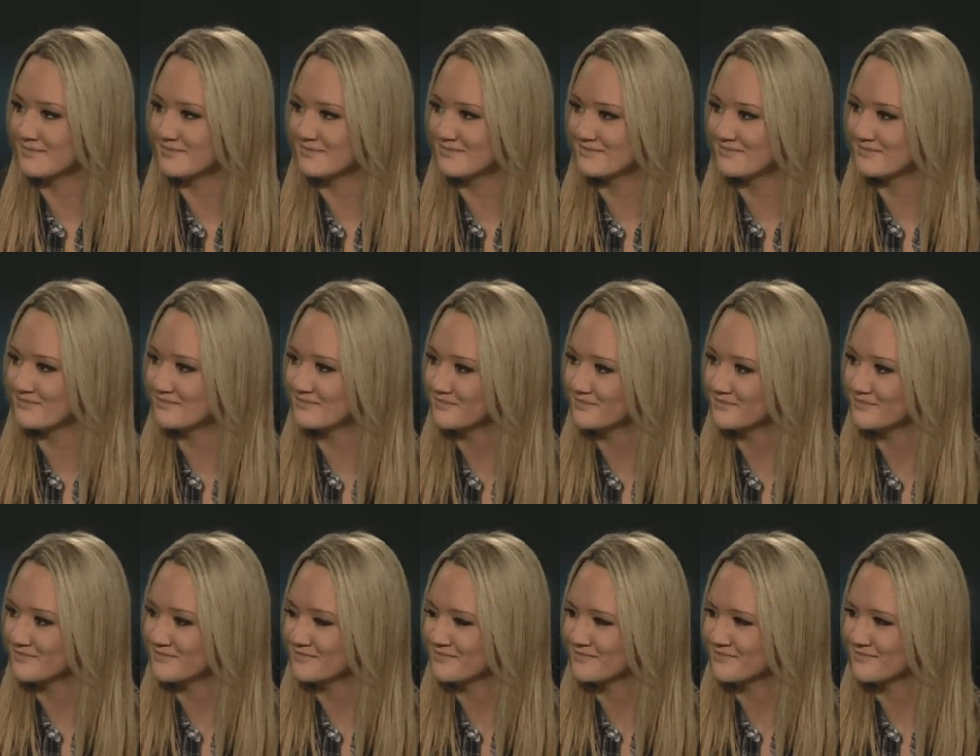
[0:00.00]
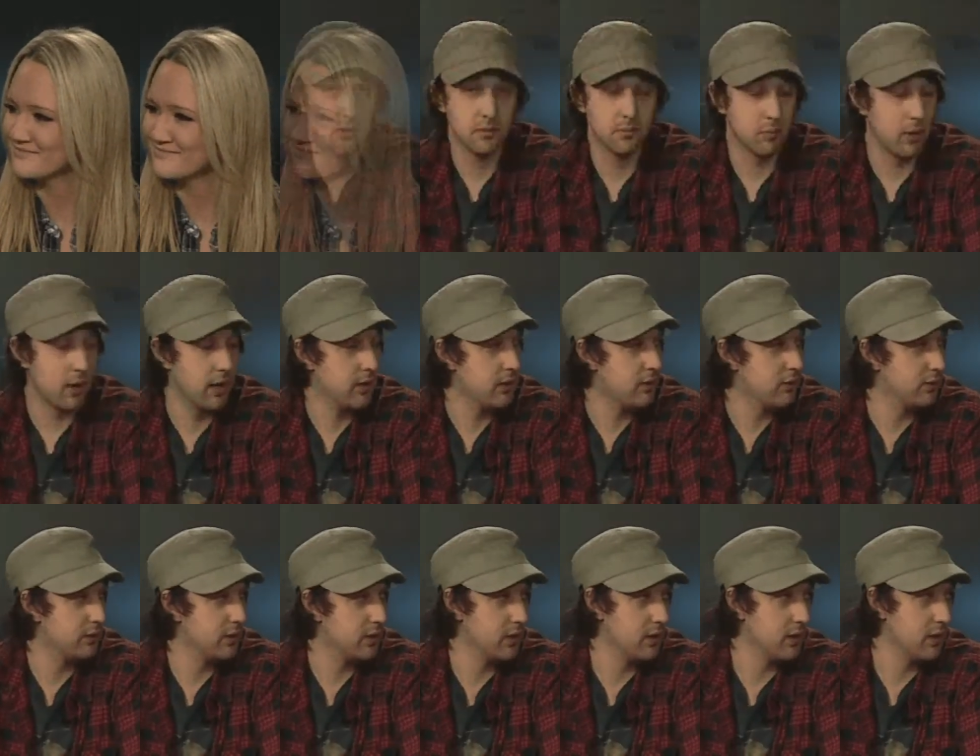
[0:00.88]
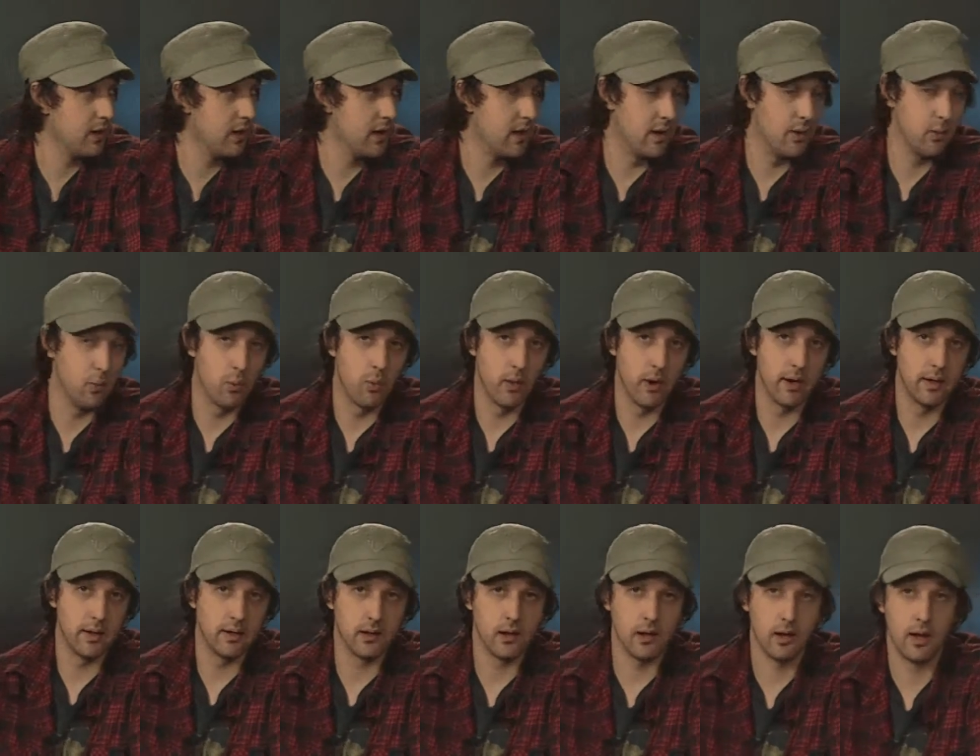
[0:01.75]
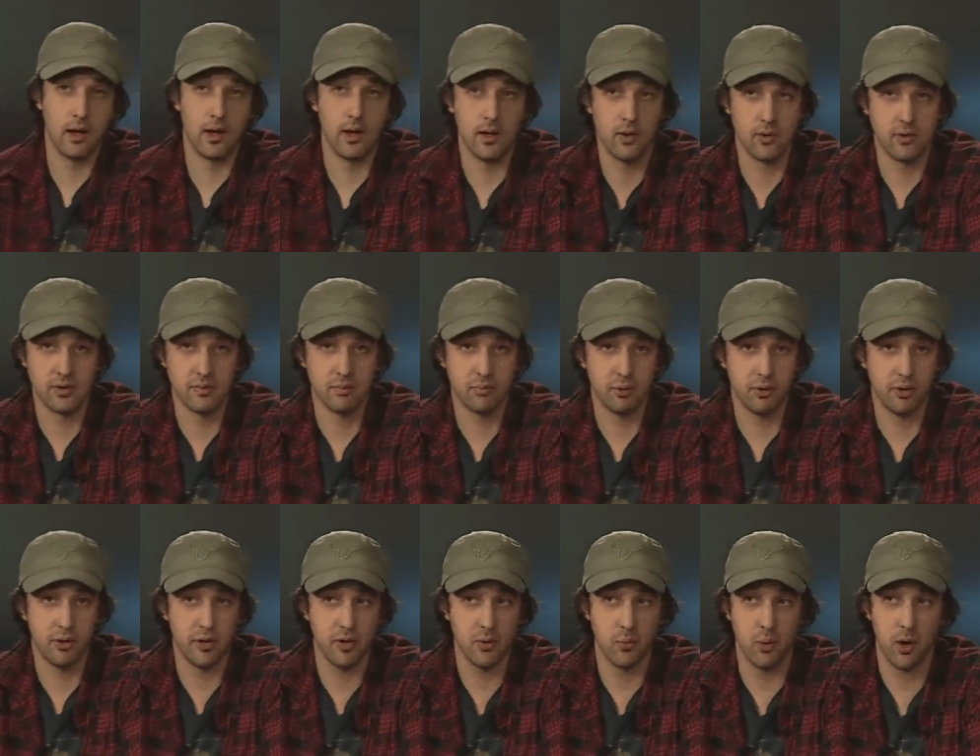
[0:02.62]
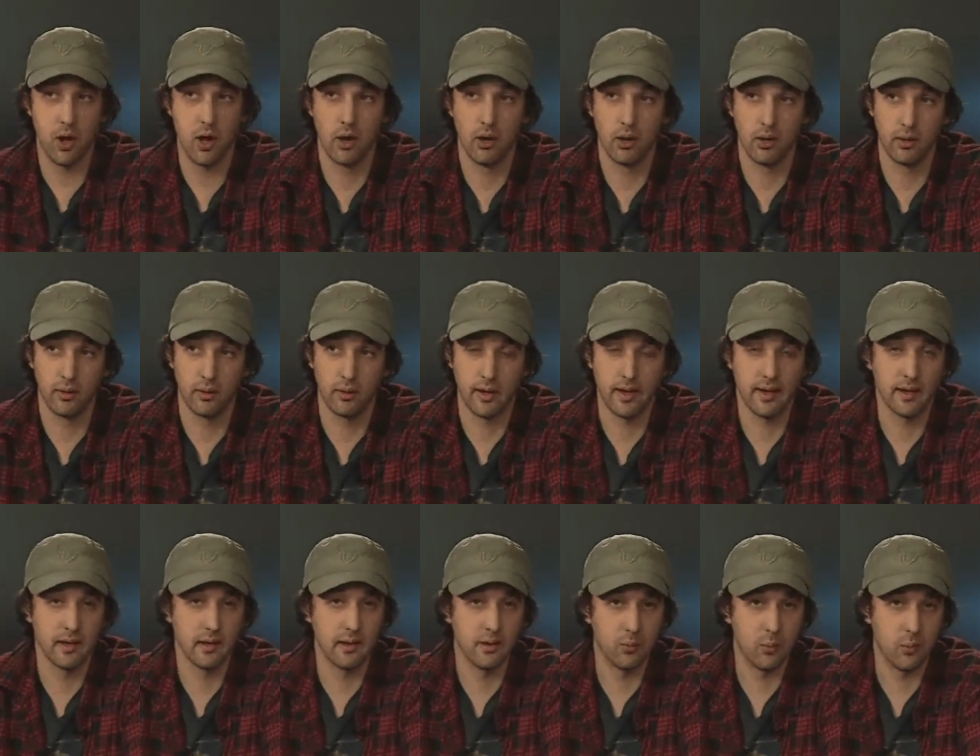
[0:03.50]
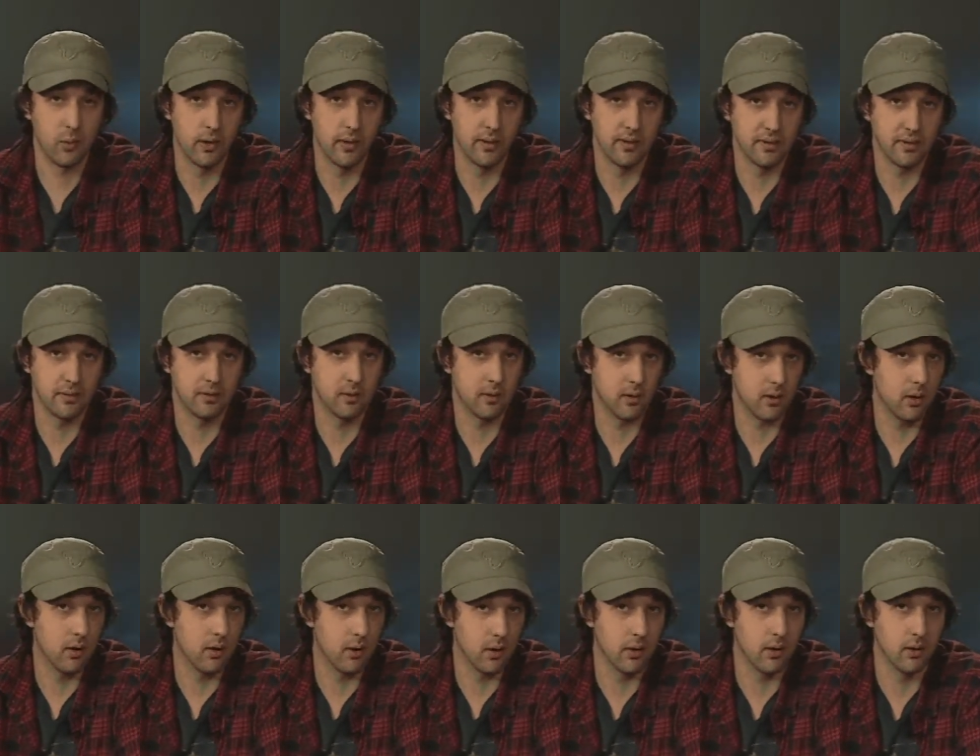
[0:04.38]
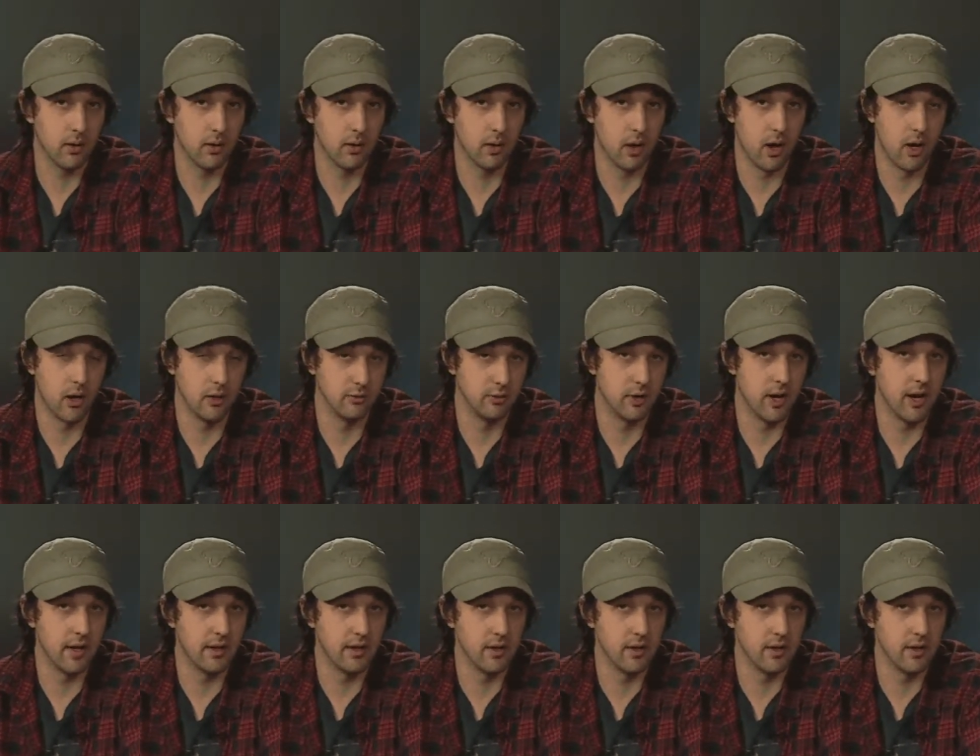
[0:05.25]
In my career, it was pretty well. England was ranked